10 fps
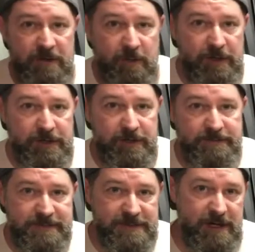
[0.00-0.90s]
you want to do,
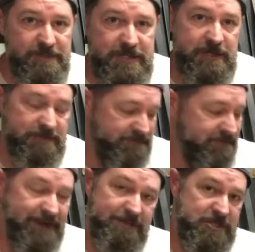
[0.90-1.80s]
it's up to you.
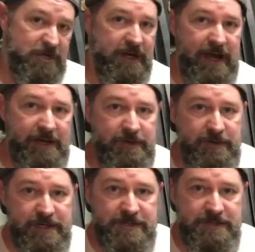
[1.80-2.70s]
Let me show you how to do this.